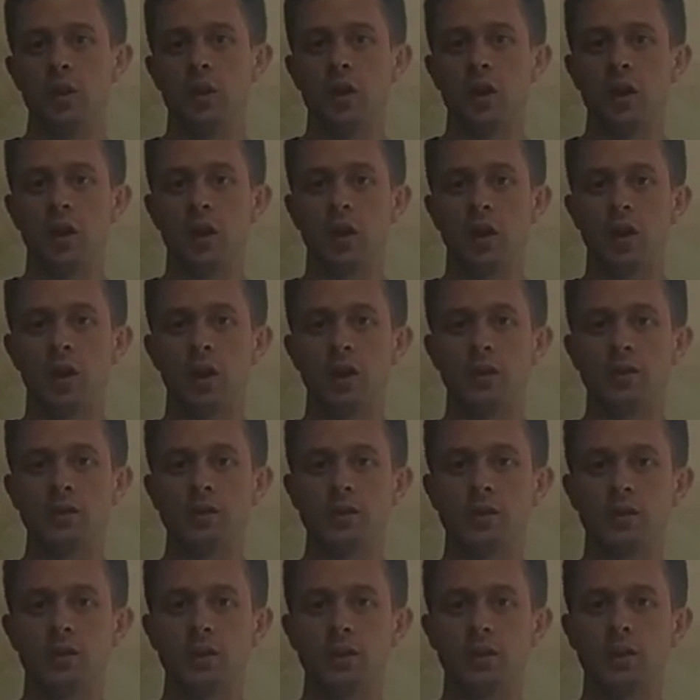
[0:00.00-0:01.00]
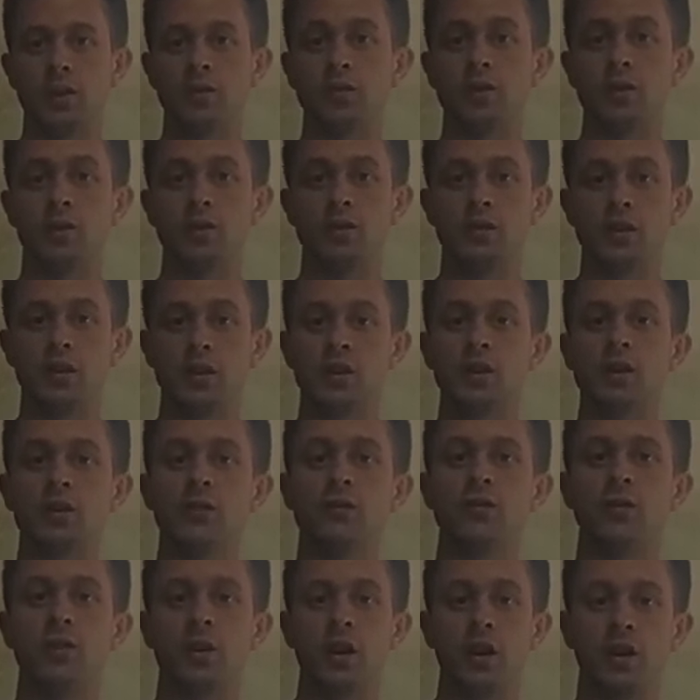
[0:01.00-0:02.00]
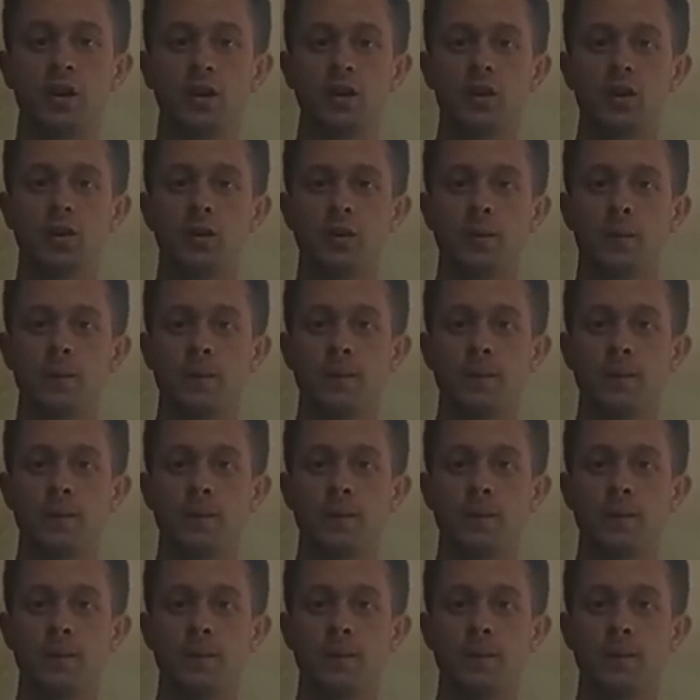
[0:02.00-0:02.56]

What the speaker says: And if you didn't find it,